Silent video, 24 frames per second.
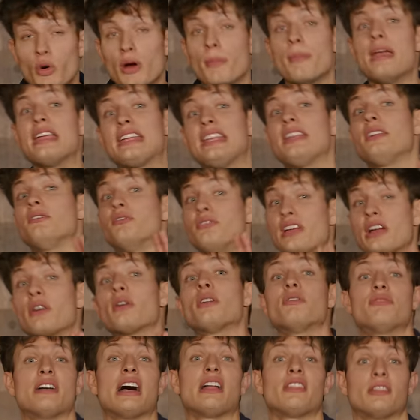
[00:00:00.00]
you are making
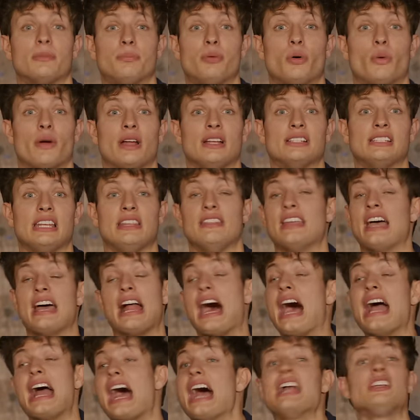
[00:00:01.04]
very valid points in
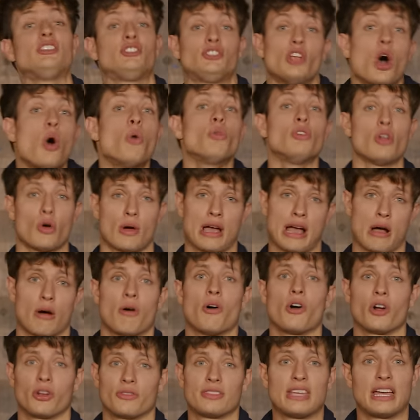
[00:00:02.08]
that I don't know how
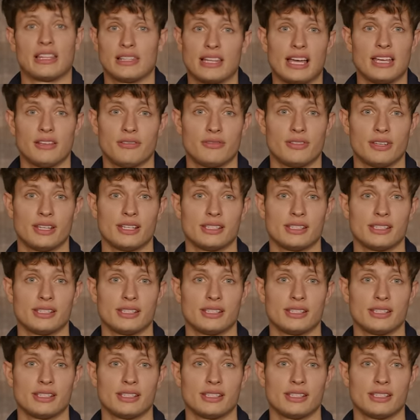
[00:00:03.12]
hard that life